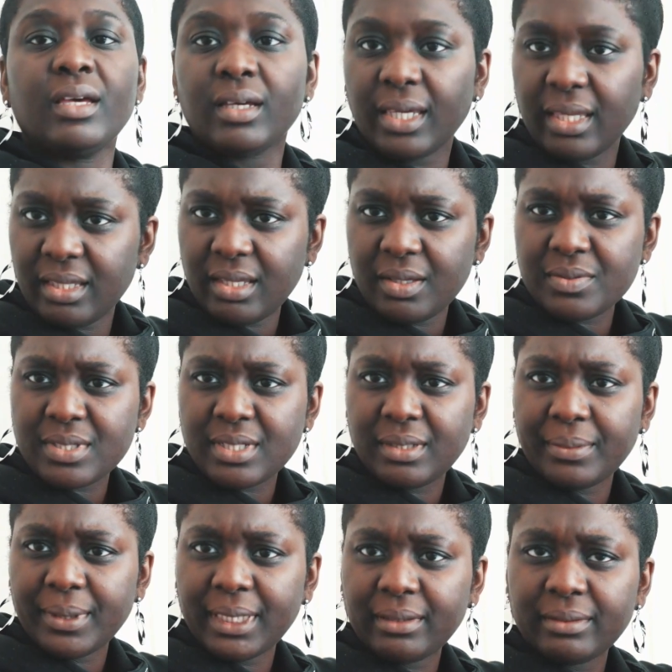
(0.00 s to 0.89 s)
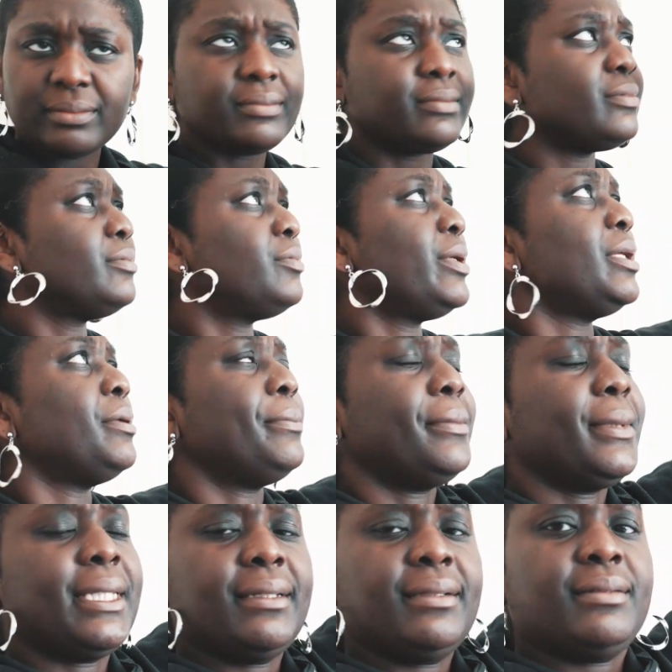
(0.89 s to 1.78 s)
Can y'all see me? Wait a
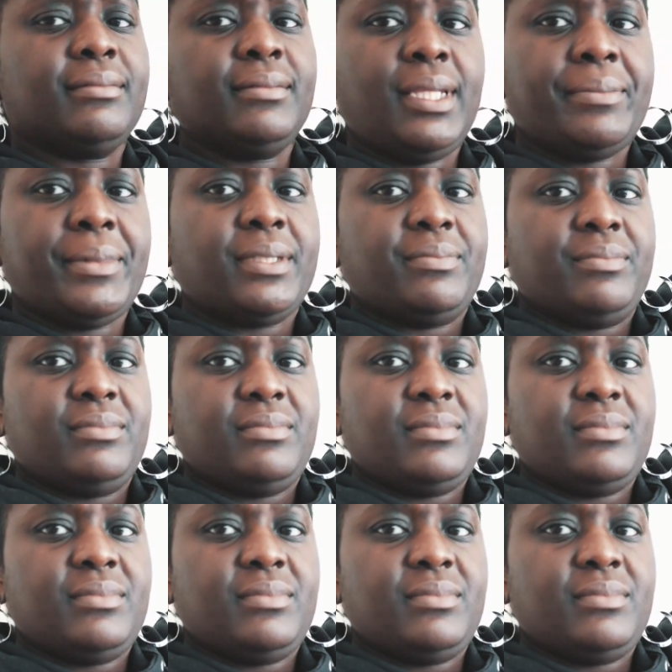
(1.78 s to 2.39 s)
minute.